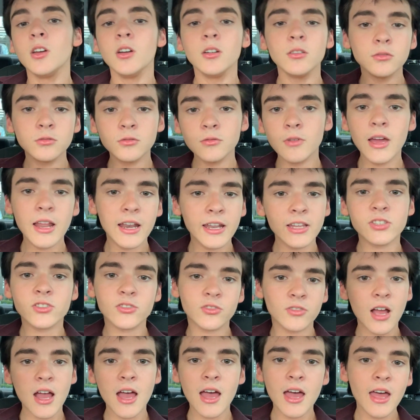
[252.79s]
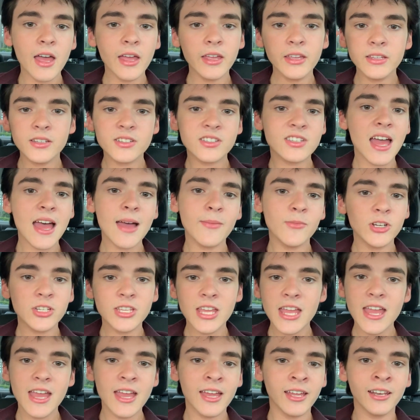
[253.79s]
oh, well, it's crying time
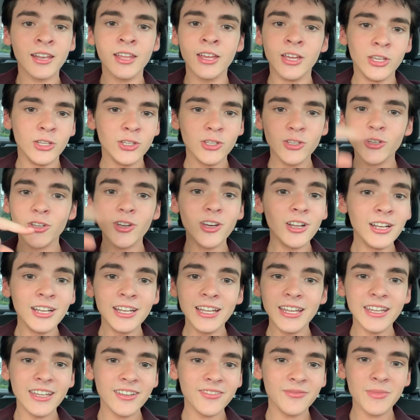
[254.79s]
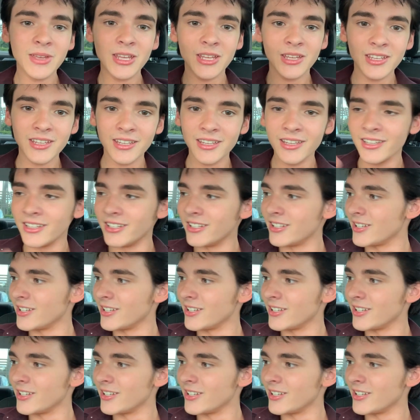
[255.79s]
again, you're gonna leave me.